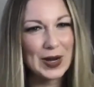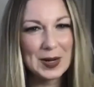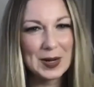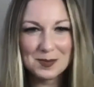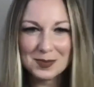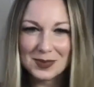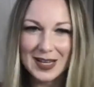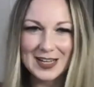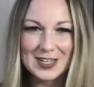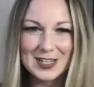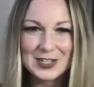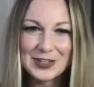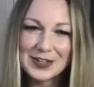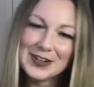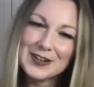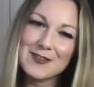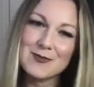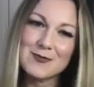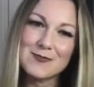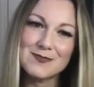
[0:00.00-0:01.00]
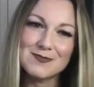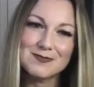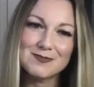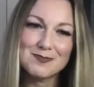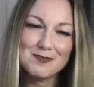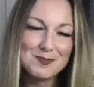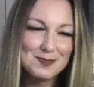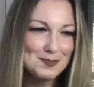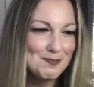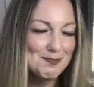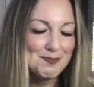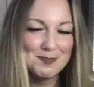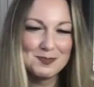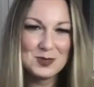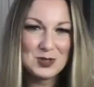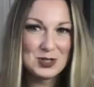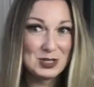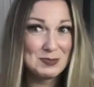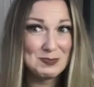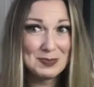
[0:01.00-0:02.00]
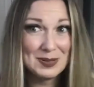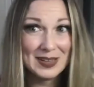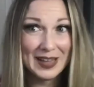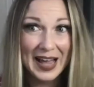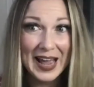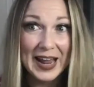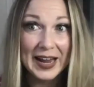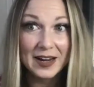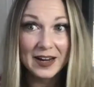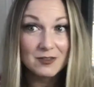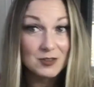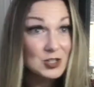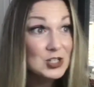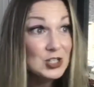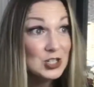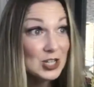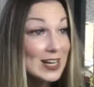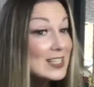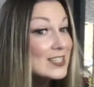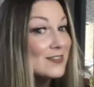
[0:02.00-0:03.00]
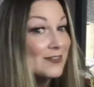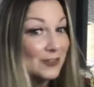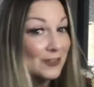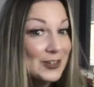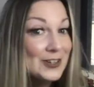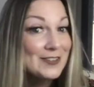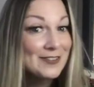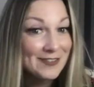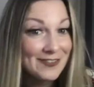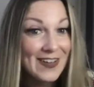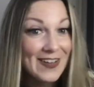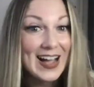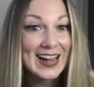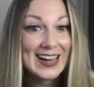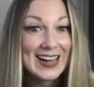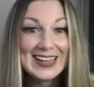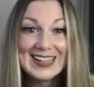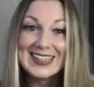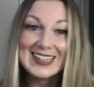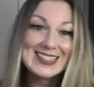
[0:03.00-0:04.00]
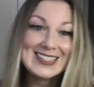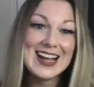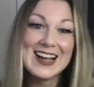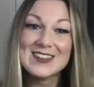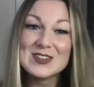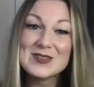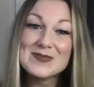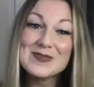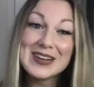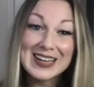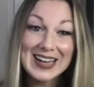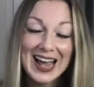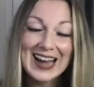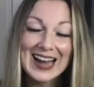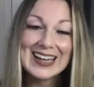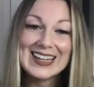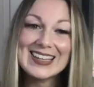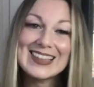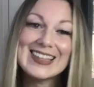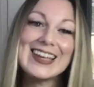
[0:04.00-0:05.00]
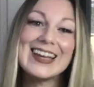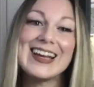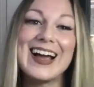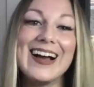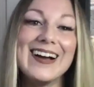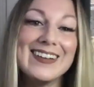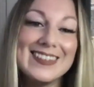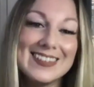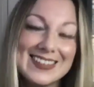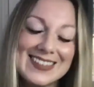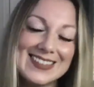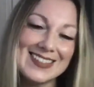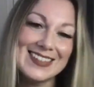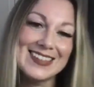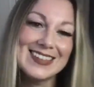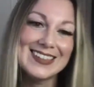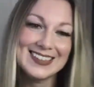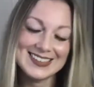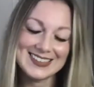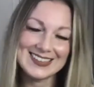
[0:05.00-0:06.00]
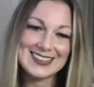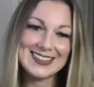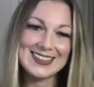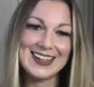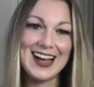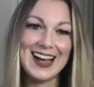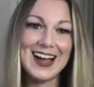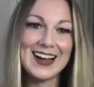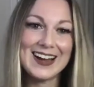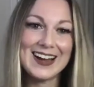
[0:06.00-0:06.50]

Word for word: joy pleasure of just play just for fun it doesn't have to mean anything else yeah